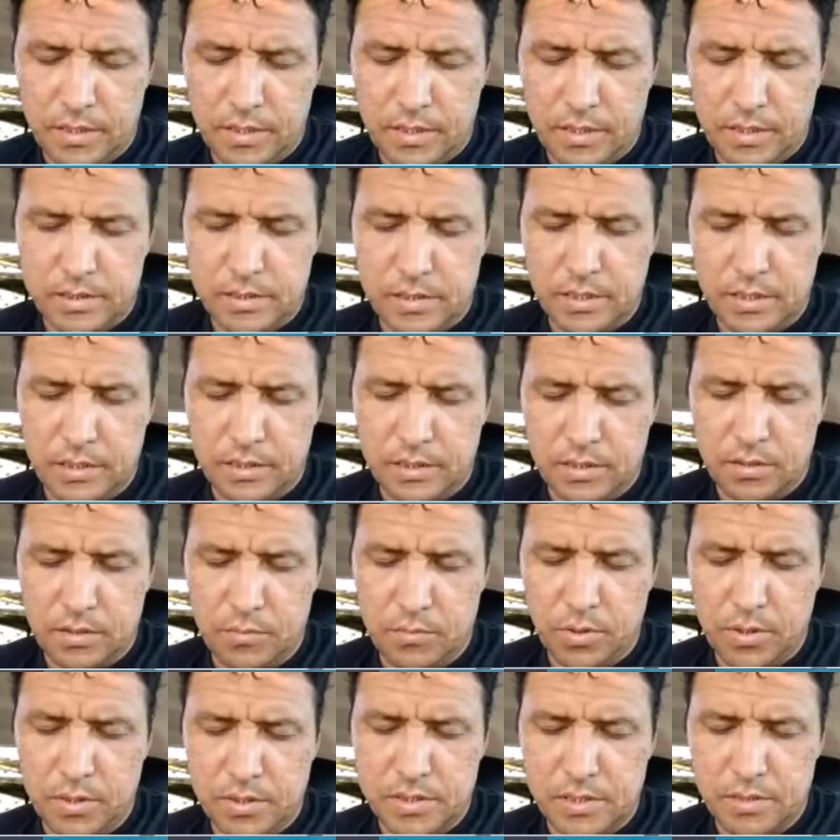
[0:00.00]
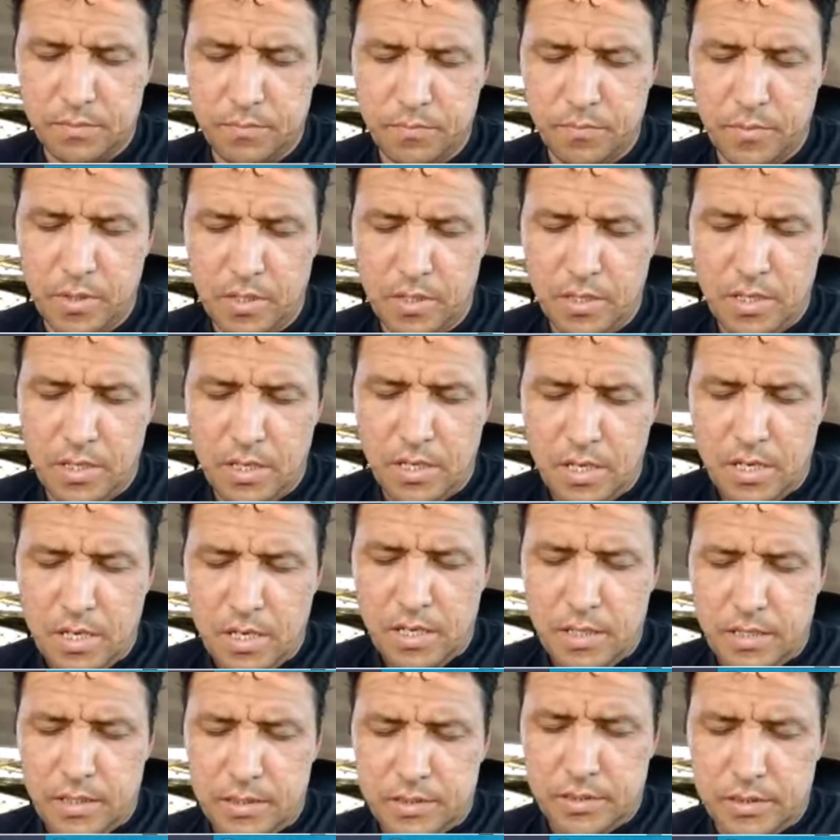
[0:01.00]
I ask that you could bless them,
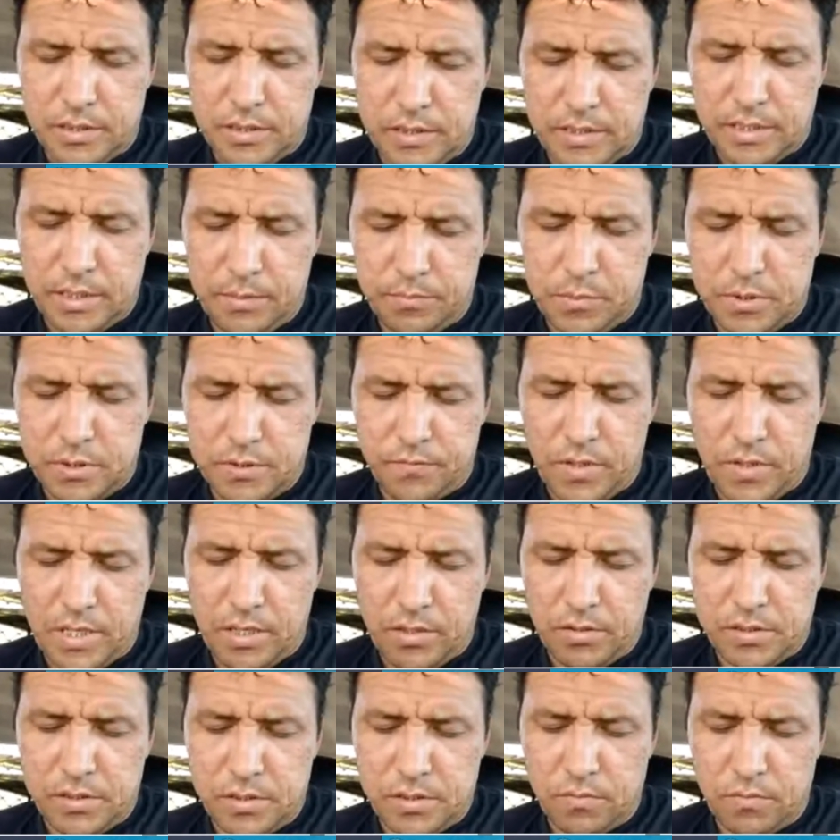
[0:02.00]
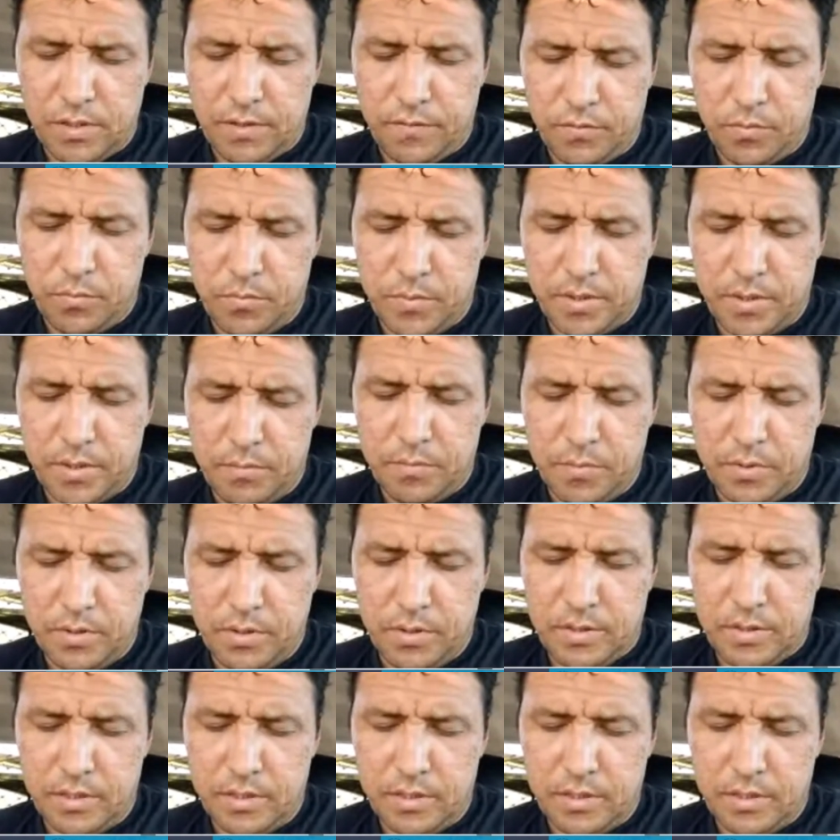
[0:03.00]
that you could keep this virus away from them.